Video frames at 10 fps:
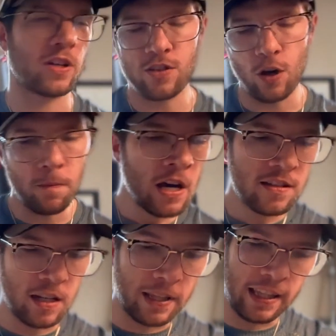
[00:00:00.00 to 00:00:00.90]
So
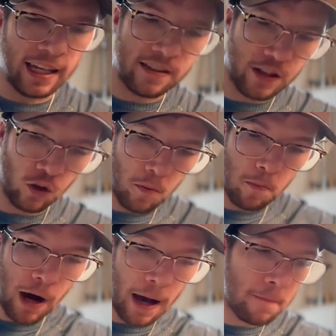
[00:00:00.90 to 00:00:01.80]
something to consider.
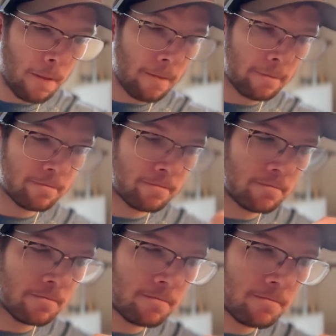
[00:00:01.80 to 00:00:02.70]
But
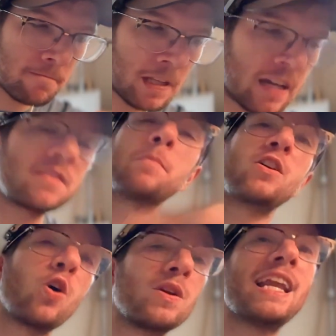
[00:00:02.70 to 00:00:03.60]
it's something
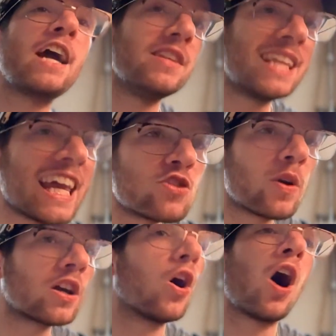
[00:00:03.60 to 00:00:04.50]
called
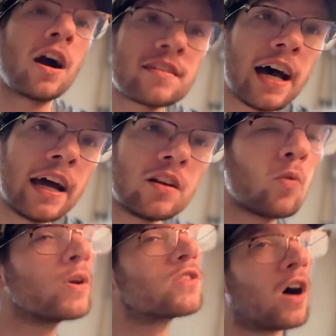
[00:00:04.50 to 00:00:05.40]
nitric oxide.
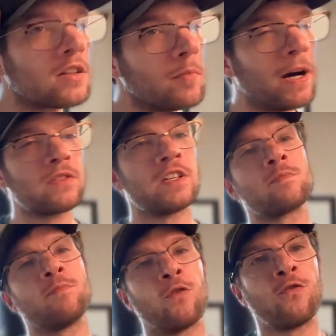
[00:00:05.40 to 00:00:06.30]
We talked about this
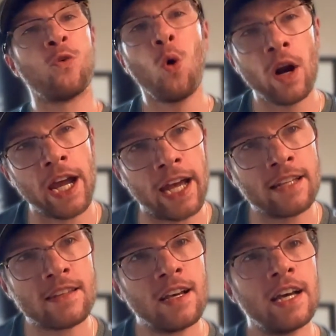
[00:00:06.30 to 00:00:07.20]
beforehand
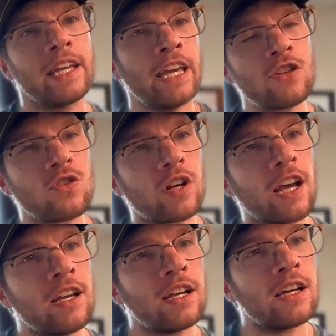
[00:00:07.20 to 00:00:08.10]

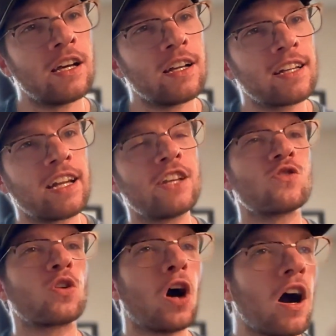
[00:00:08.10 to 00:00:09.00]
yesterday. Nitric
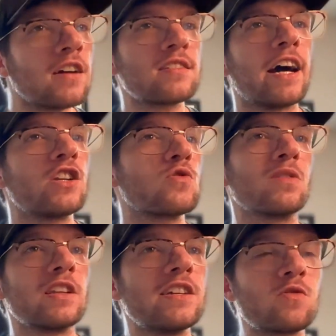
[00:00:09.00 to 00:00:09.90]
oxide is
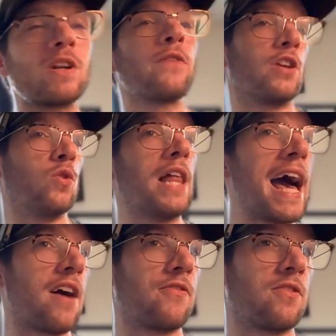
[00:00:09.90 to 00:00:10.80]
released whenever you
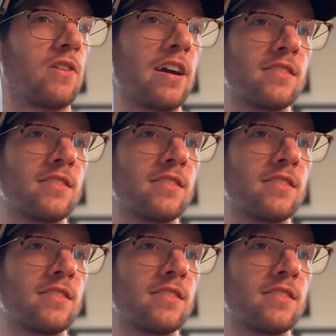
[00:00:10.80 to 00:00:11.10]
laugh, right?